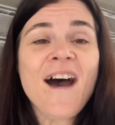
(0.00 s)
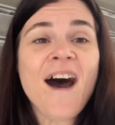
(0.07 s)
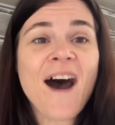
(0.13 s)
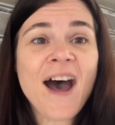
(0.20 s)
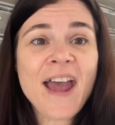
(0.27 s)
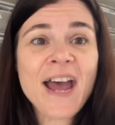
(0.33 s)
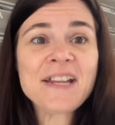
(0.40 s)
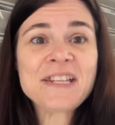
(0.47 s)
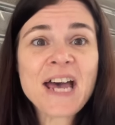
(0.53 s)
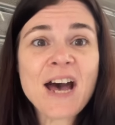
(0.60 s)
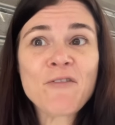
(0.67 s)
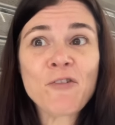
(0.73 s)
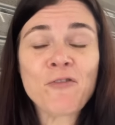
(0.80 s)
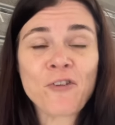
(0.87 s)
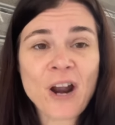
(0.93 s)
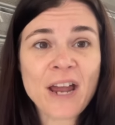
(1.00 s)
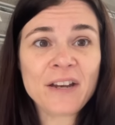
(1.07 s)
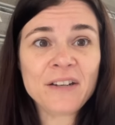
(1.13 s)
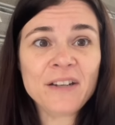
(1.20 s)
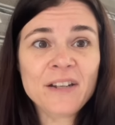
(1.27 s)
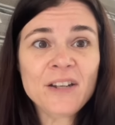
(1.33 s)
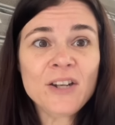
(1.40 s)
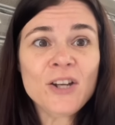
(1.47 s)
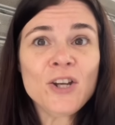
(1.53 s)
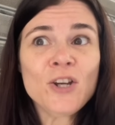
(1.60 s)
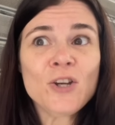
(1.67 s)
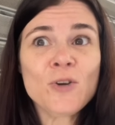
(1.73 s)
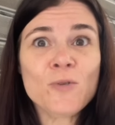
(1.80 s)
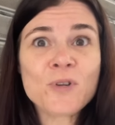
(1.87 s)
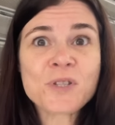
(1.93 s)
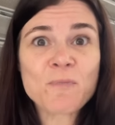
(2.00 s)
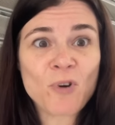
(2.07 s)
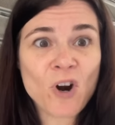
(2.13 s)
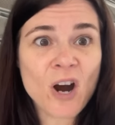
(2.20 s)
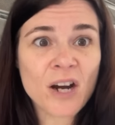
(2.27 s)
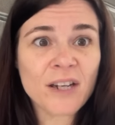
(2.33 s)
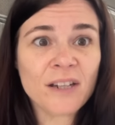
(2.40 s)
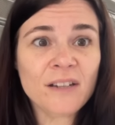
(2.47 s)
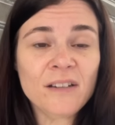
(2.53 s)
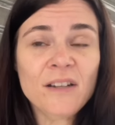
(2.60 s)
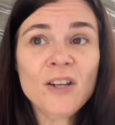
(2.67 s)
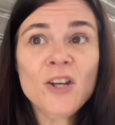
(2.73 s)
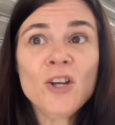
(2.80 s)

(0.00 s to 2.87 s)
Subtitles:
I had to have a friend who is Moroccan.